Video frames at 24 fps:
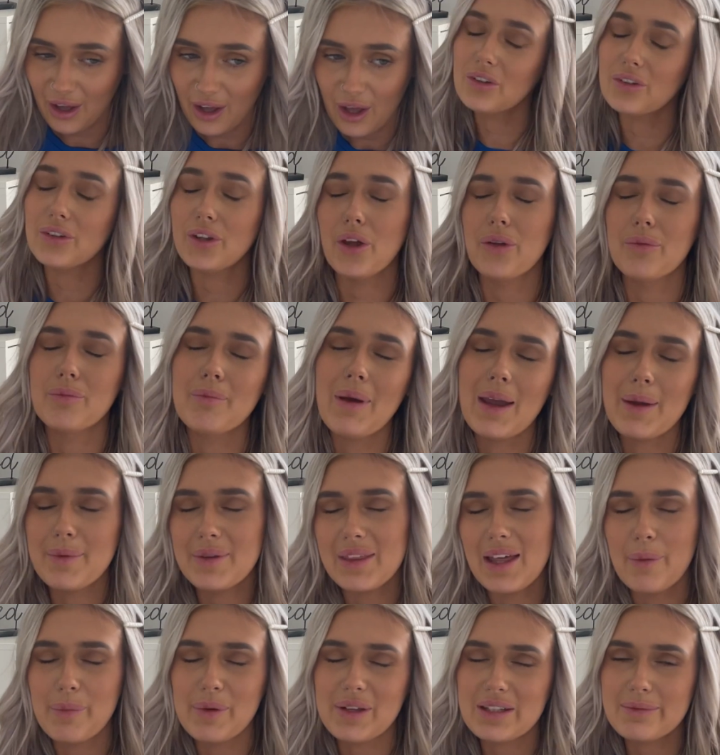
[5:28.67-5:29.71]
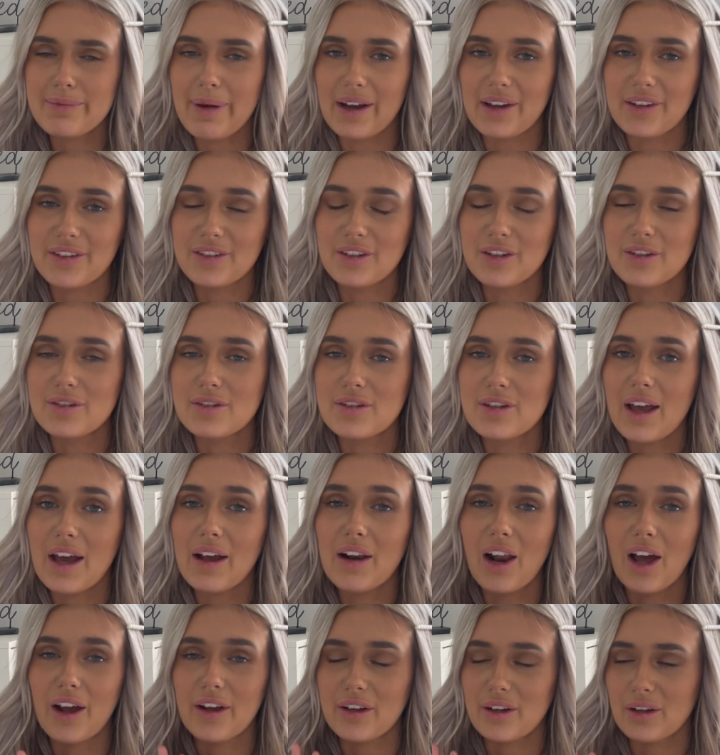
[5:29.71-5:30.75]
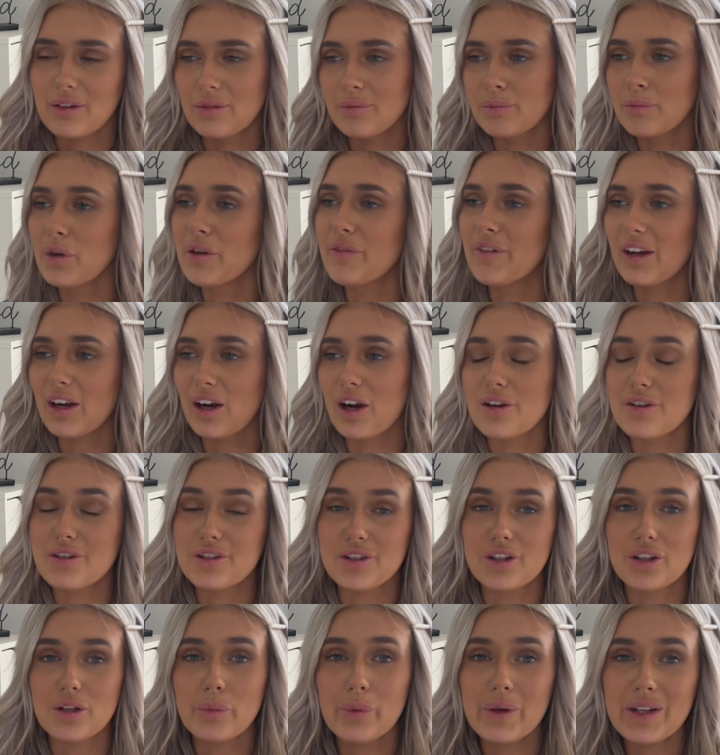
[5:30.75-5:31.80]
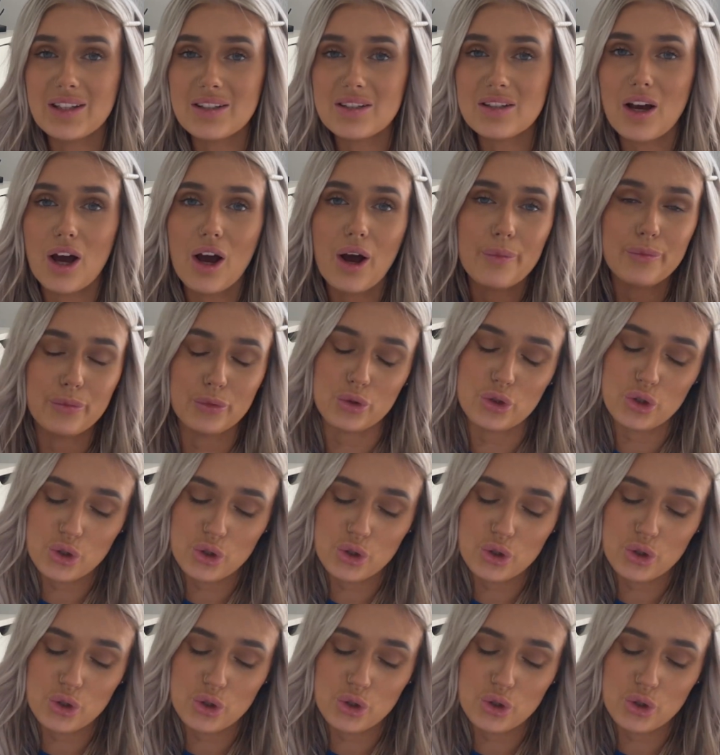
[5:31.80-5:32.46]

So maybe there'll be some accidents like moving close to the winter, I'm not